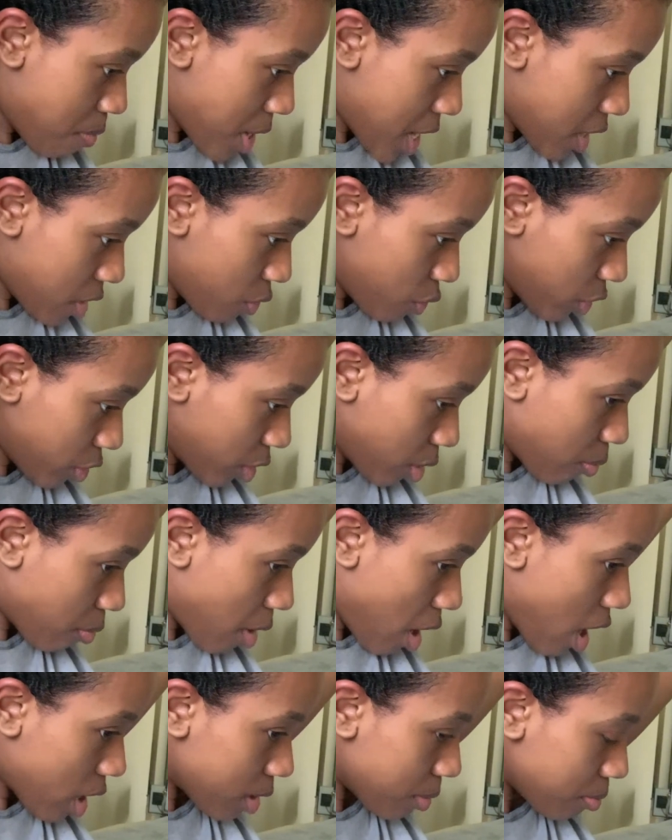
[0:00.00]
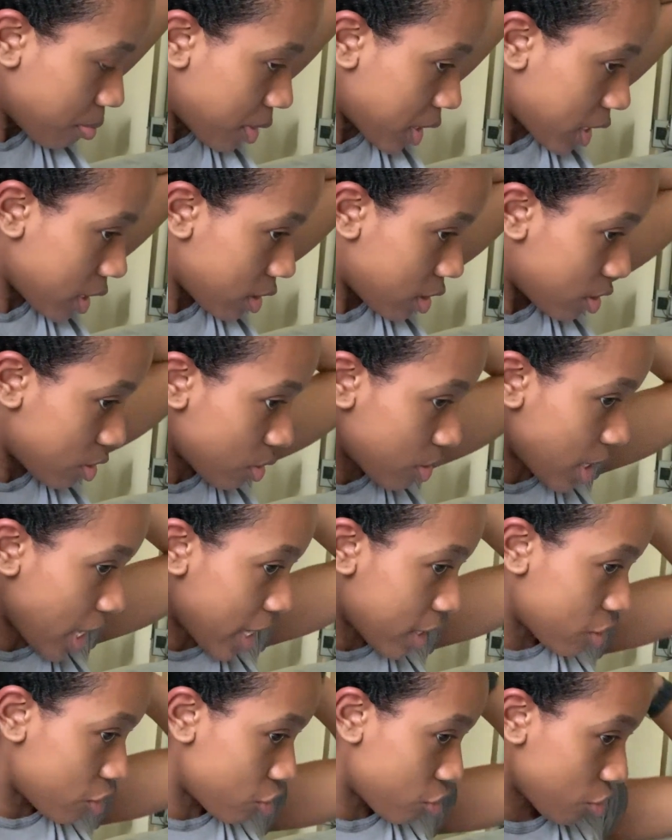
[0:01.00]
Bun with the bottom bit so
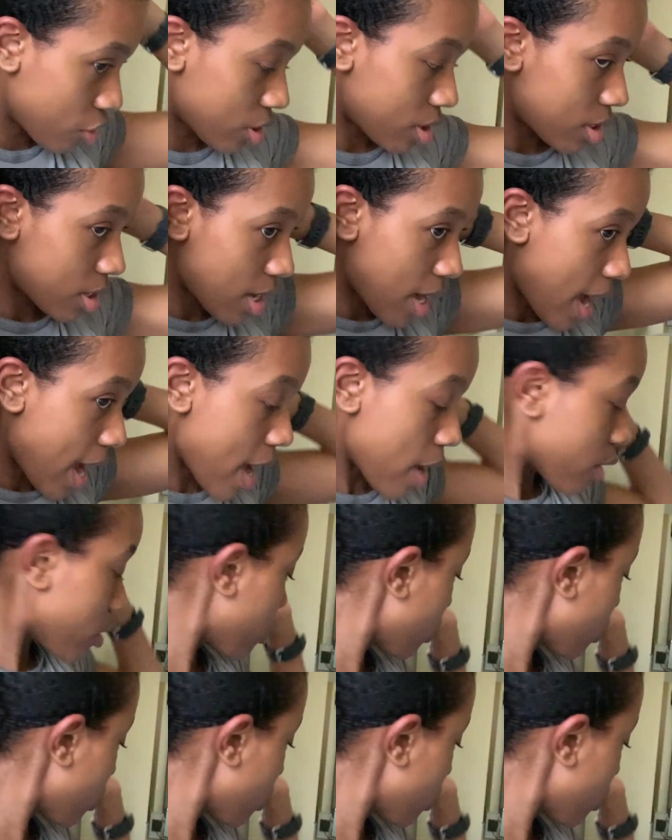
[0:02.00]
that it's just out